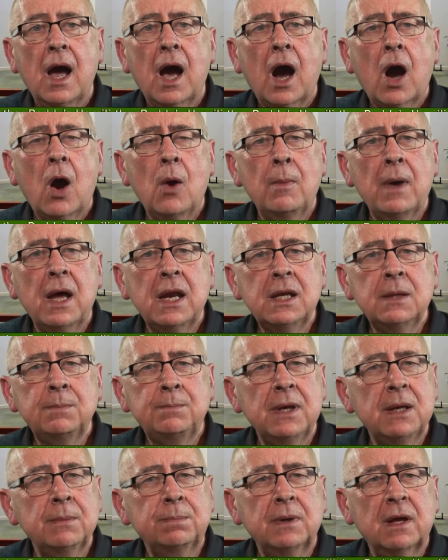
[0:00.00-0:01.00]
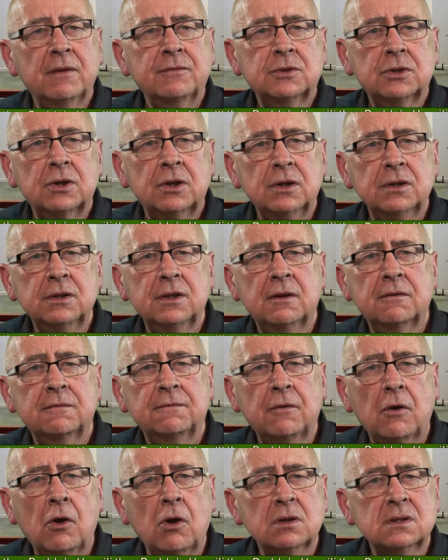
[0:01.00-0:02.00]
How many people have turned their
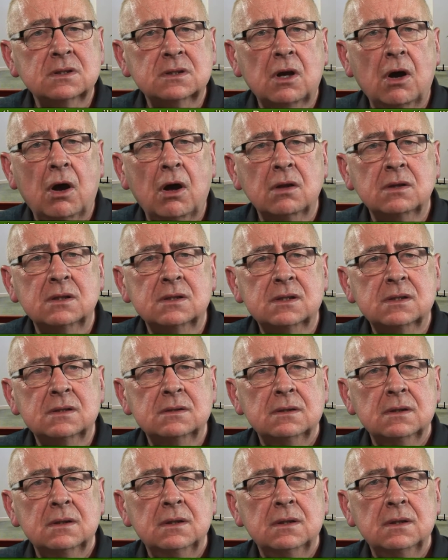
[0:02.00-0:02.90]
false gods,